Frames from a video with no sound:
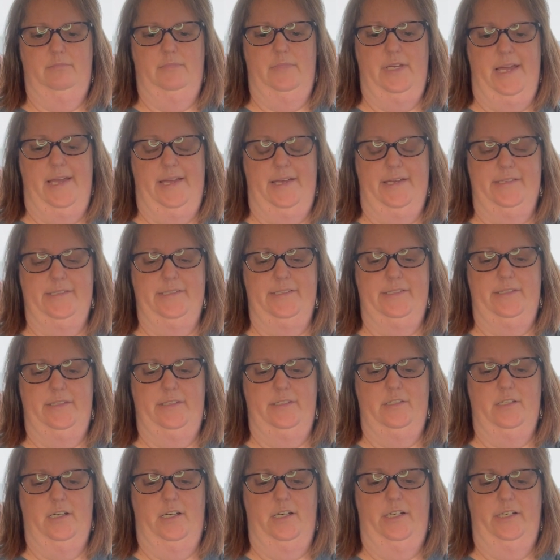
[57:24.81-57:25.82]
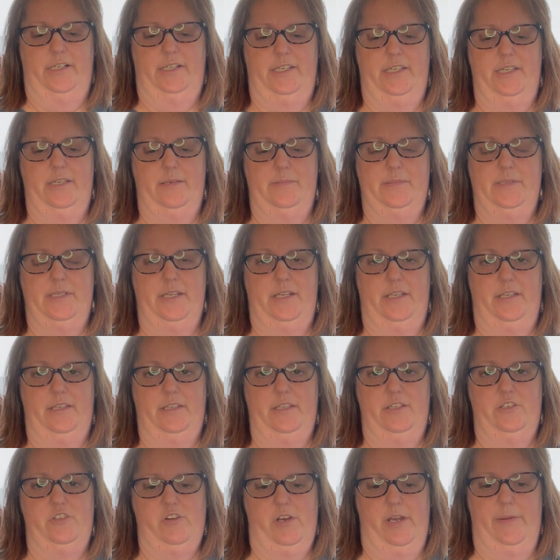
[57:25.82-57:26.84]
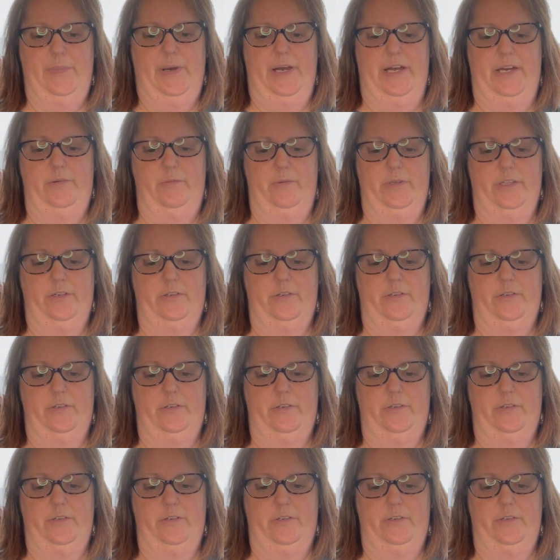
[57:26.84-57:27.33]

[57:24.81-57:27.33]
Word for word: as the dog keeps hitting the tripod with